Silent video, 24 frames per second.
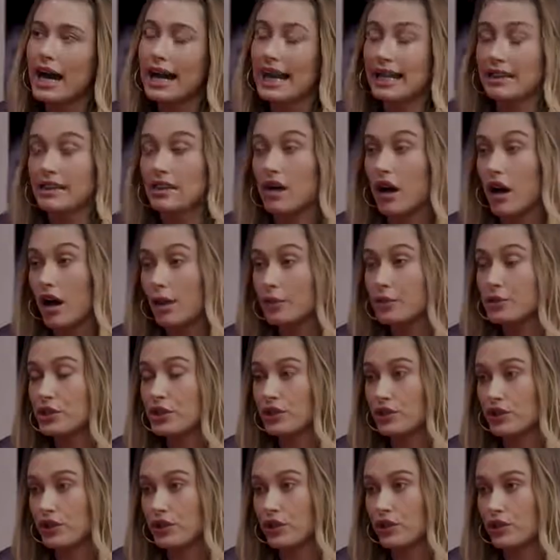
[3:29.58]
I had the
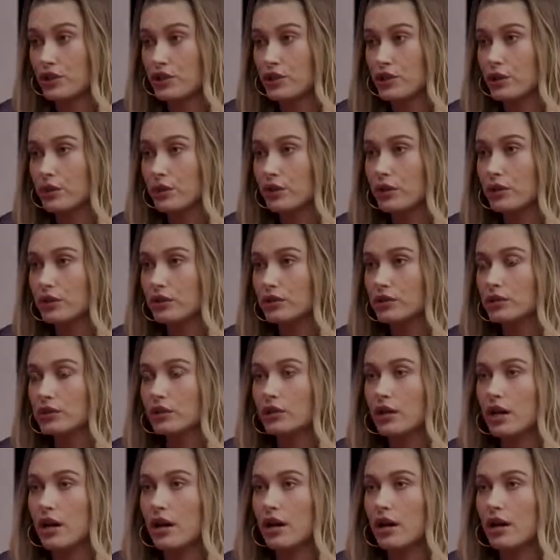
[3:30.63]
option to go to school.
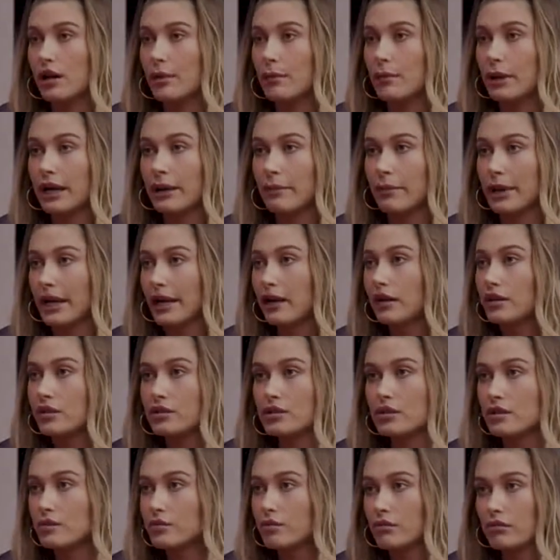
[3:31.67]
My
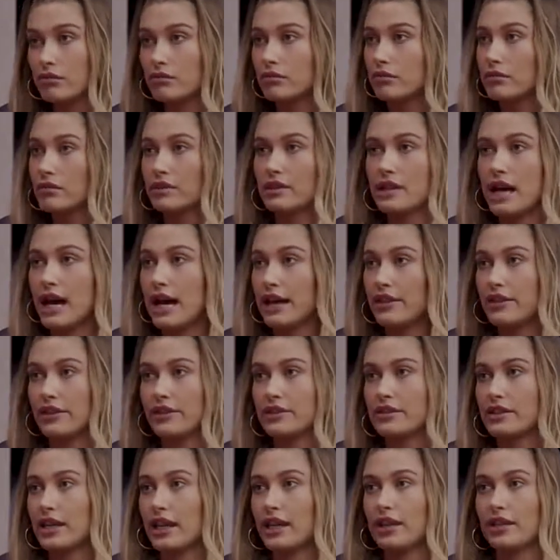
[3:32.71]
parents either
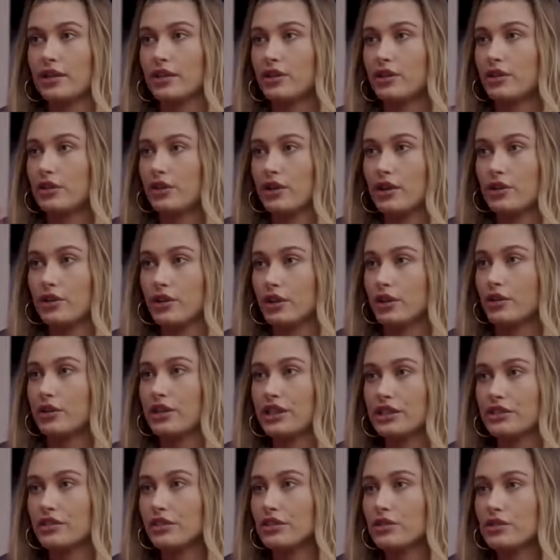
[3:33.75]
said you go to
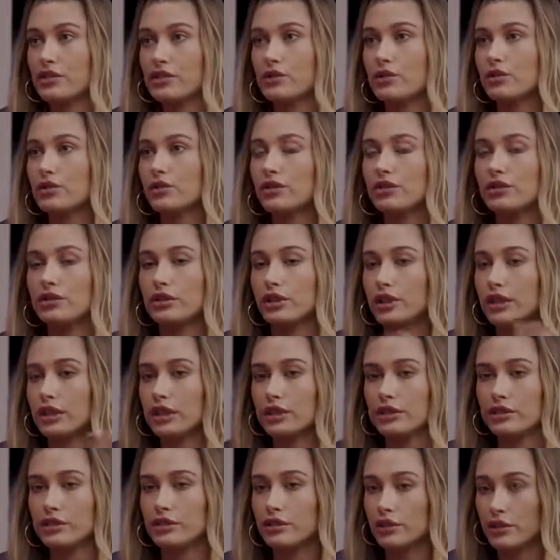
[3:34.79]
Christian school or
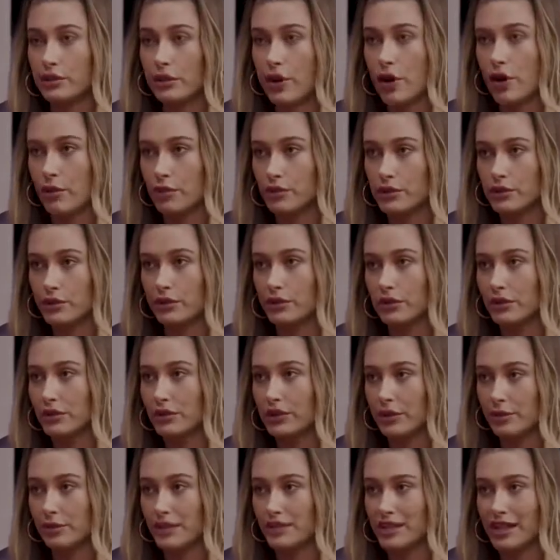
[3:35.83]
you homeschool.
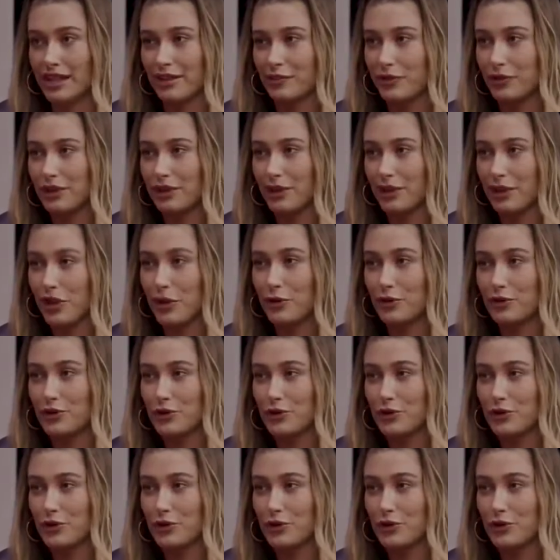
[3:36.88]
There was like really no